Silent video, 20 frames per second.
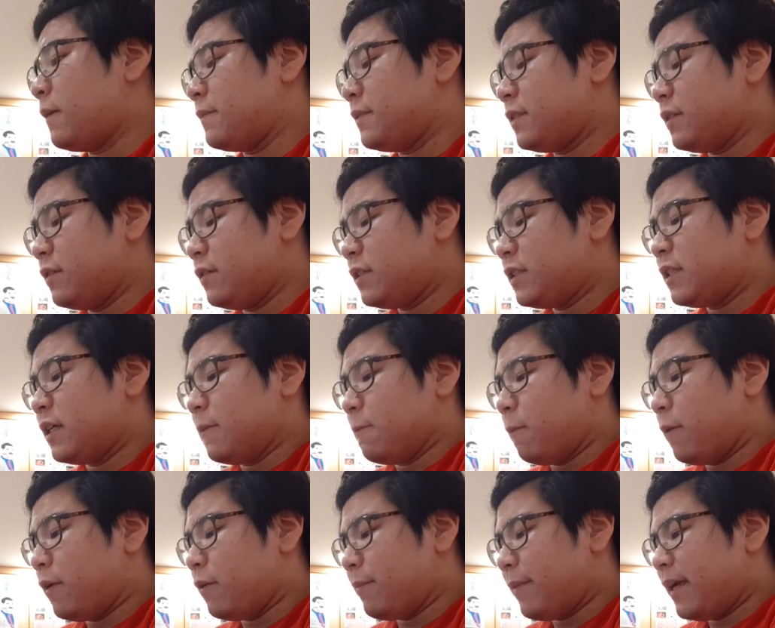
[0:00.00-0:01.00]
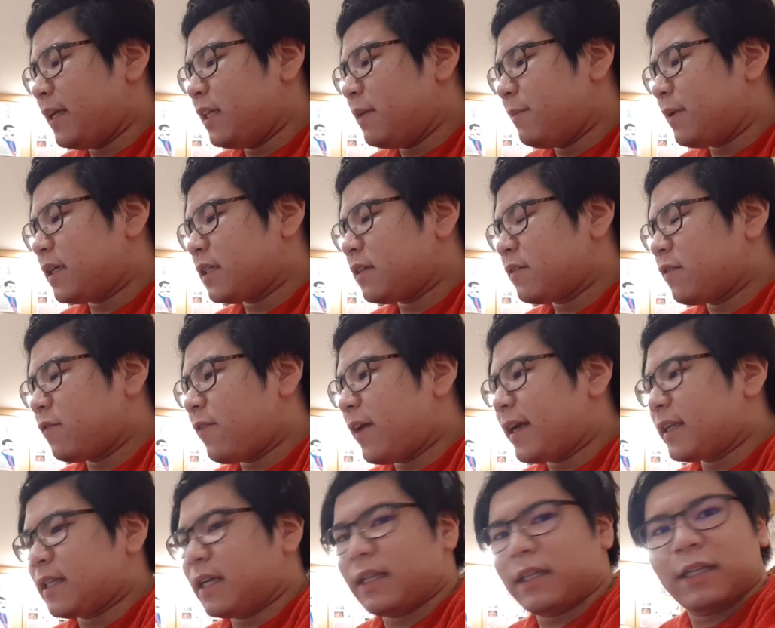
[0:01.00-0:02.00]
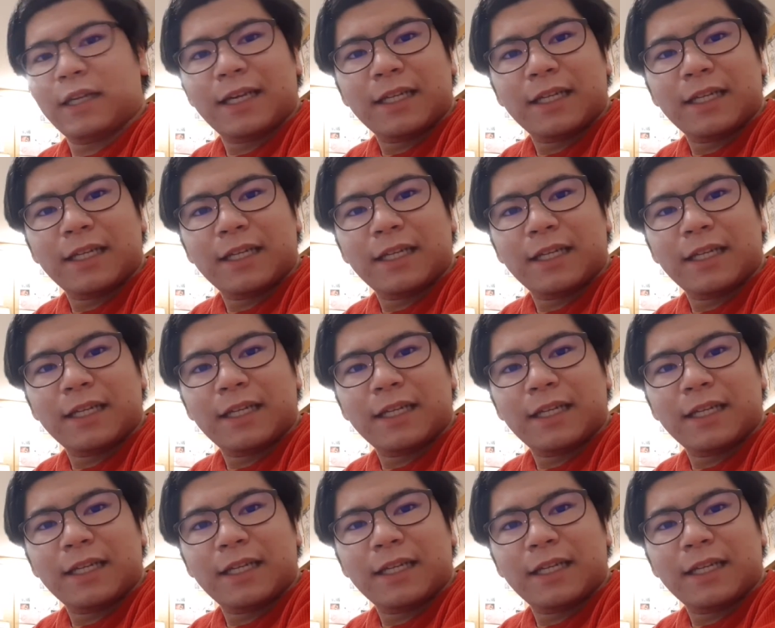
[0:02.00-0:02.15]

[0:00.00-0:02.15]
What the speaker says: suits, mainly because of the fact that